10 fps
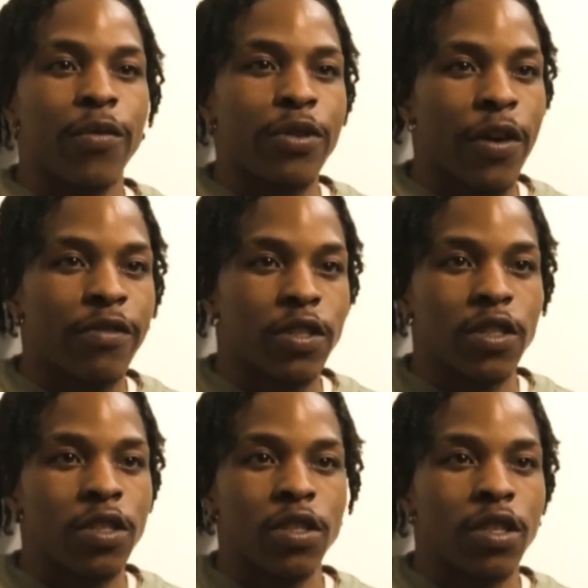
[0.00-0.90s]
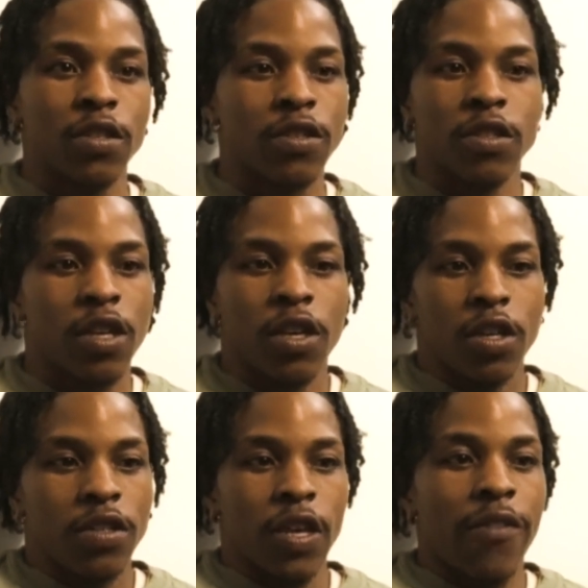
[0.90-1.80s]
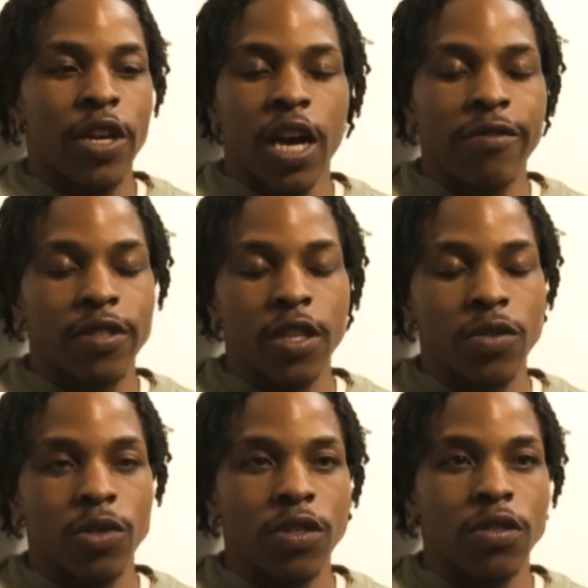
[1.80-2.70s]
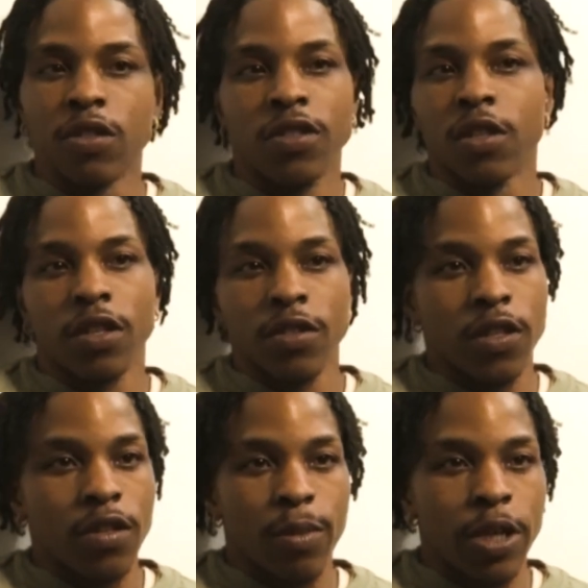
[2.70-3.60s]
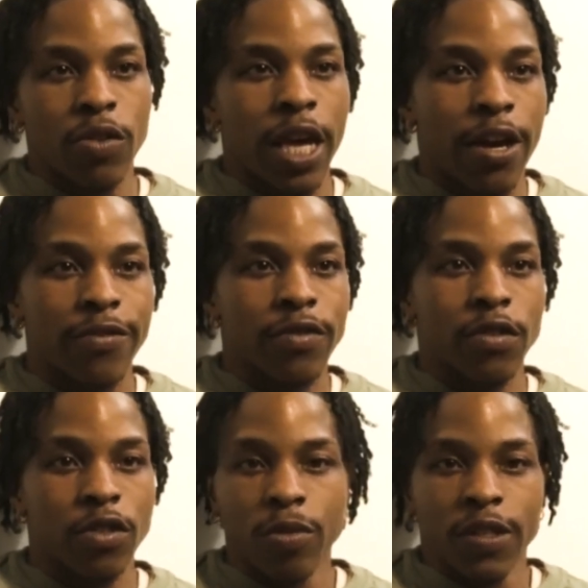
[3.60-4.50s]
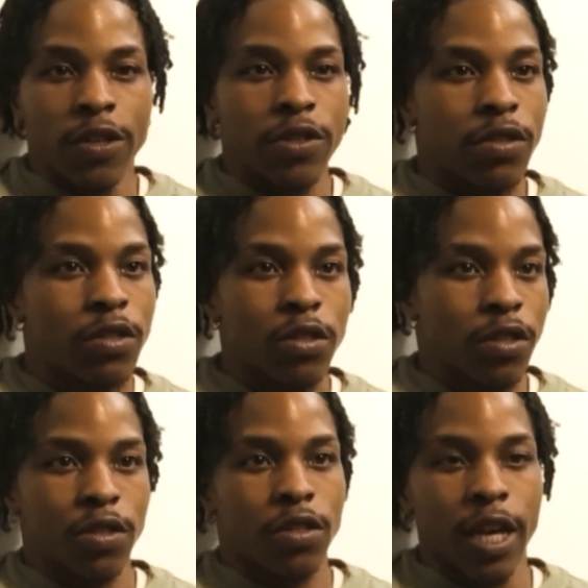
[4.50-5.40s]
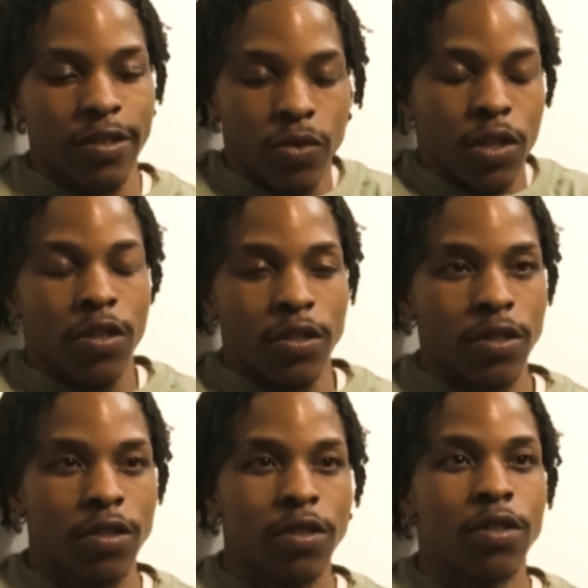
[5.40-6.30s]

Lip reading: we've ever seen because he's having a conversation with you. He's just gonna continue to make you laugh. It's no material. It's just that's who he is.